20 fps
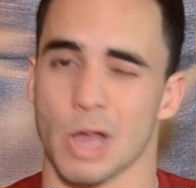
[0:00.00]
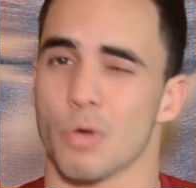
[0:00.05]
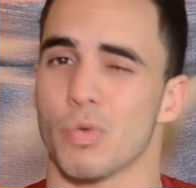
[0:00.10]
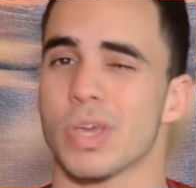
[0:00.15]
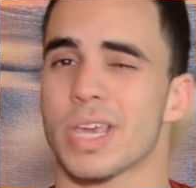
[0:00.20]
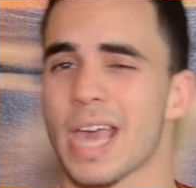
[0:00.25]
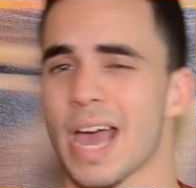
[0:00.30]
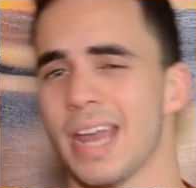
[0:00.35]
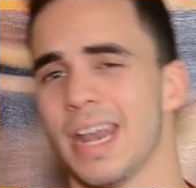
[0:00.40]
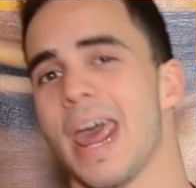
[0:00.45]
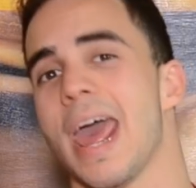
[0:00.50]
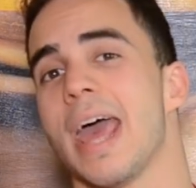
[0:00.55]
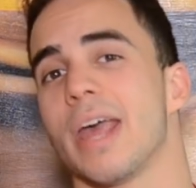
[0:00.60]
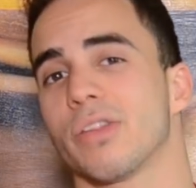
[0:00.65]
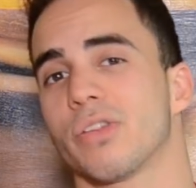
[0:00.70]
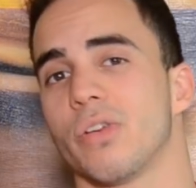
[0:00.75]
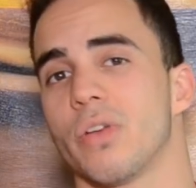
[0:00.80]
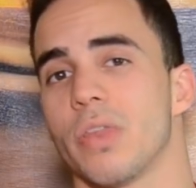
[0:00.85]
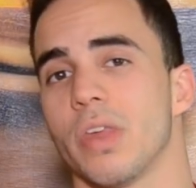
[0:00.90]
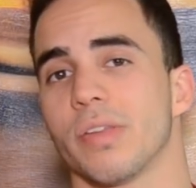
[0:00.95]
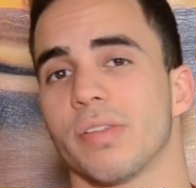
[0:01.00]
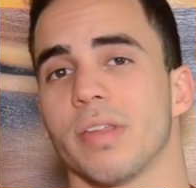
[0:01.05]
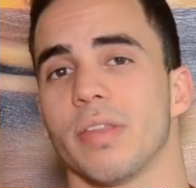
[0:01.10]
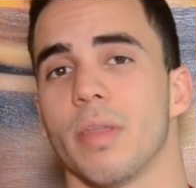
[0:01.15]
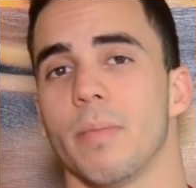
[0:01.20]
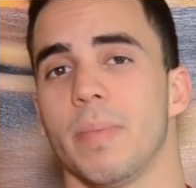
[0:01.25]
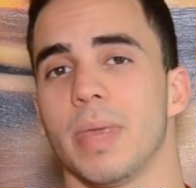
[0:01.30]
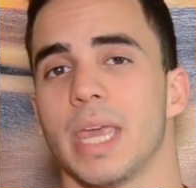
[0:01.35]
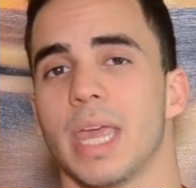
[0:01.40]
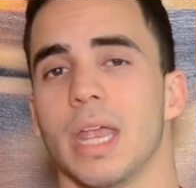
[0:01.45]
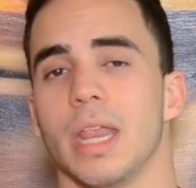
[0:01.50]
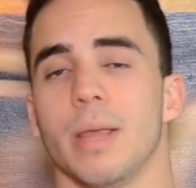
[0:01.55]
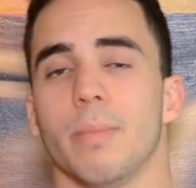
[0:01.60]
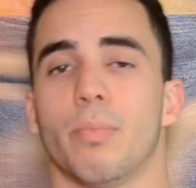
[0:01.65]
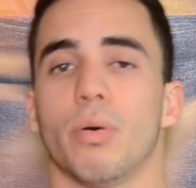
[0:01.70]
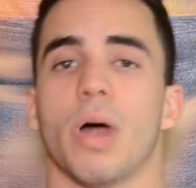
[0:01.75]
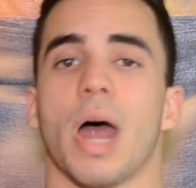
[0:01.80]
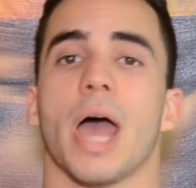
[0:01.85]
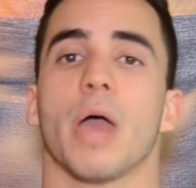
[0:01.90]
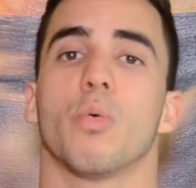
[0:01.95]
We kind of answered this in the beginning,
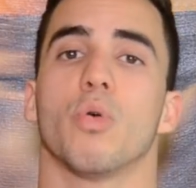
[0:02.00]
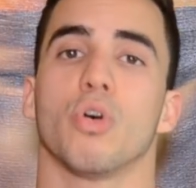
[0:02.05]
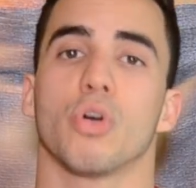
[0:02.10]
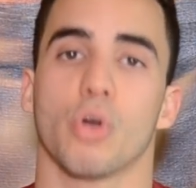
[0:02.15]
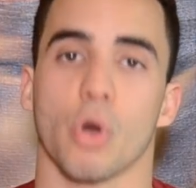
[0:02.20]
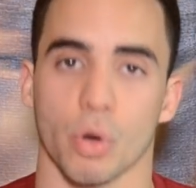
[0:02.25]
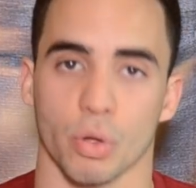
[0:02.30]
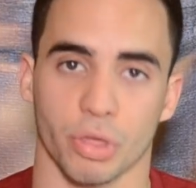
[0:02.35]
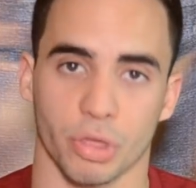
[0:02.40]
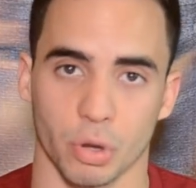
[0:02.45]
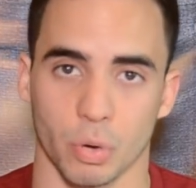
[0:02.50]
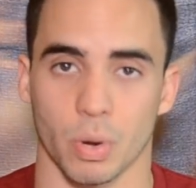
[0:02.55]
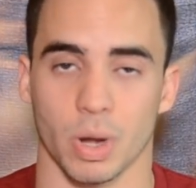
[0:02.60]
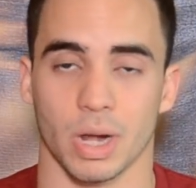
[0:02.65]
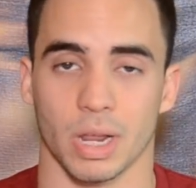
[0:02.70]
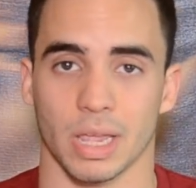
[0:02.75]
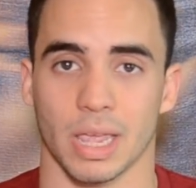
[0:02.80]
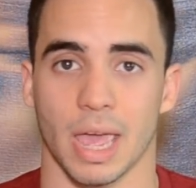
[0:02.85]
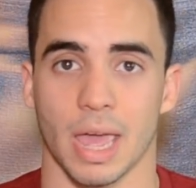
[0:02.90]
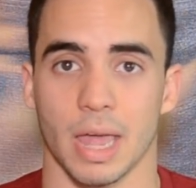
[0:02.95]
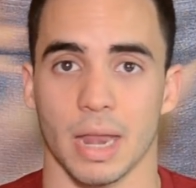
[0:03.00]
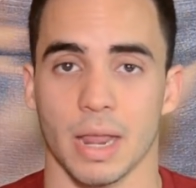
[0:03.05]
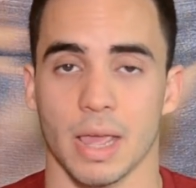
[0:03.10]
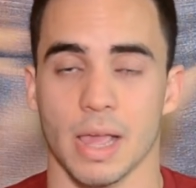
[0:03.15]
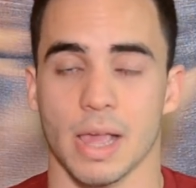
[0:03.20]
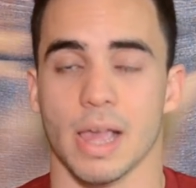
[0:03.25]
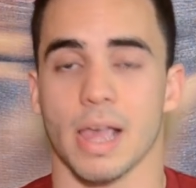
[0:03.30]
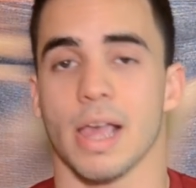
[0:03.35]
but I will go through it again.